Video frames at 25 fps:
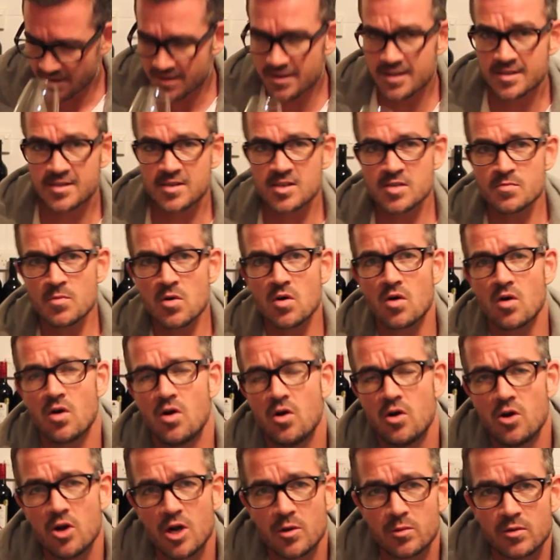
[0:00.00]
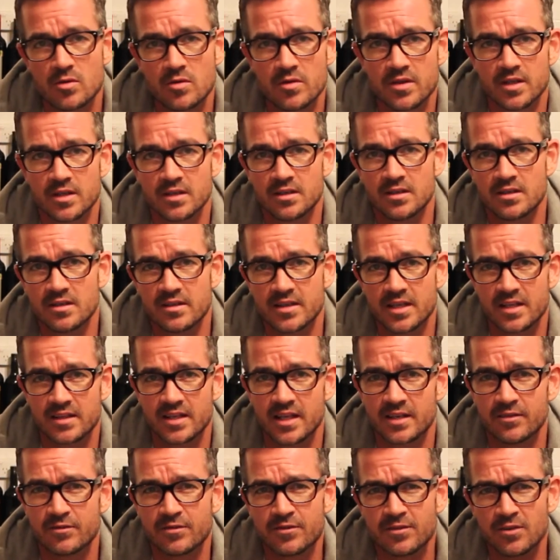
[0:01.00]
This is more herbal
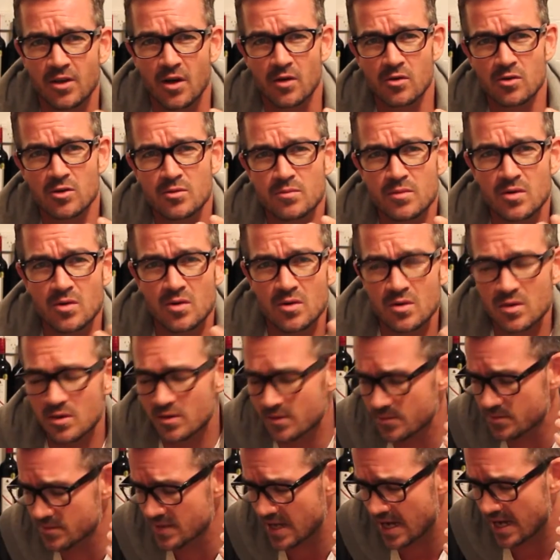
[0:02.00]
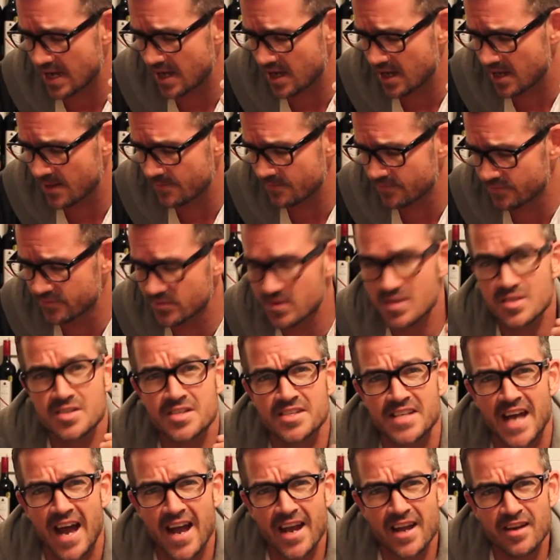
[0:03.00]
than floral, more
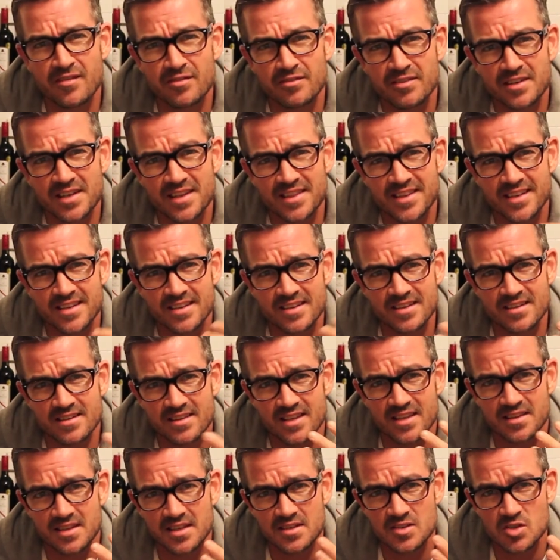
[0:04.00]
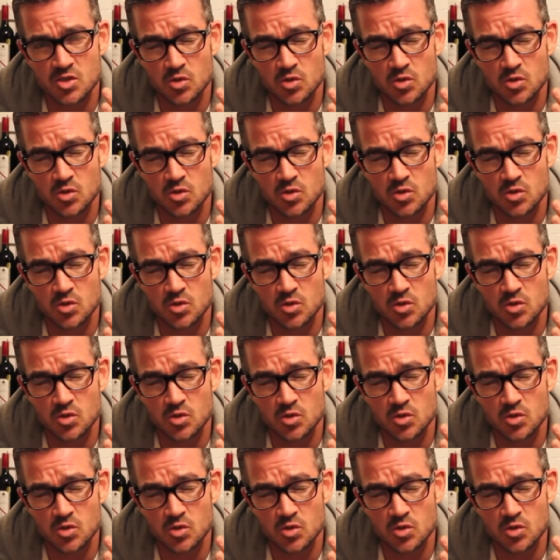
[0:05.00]
savoury than